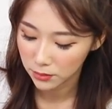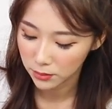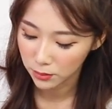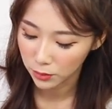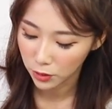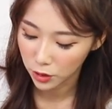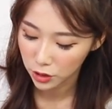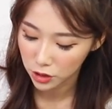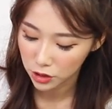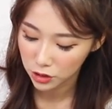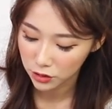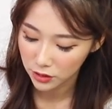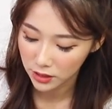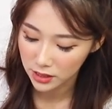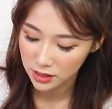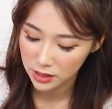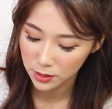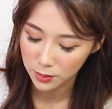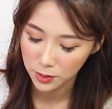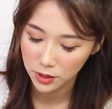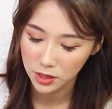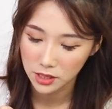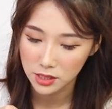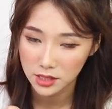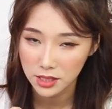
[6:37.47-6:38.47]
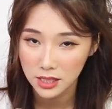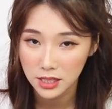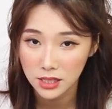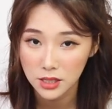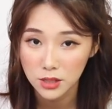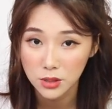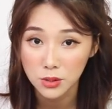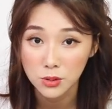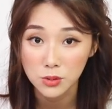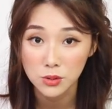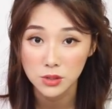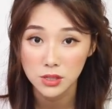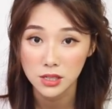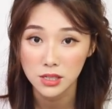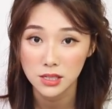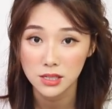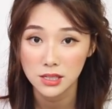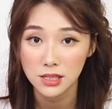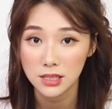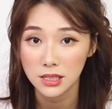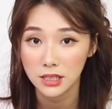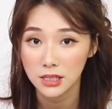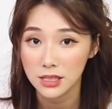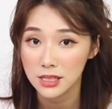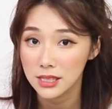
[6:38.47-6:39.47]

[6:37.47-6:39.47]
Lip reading: moisturizer because it uses their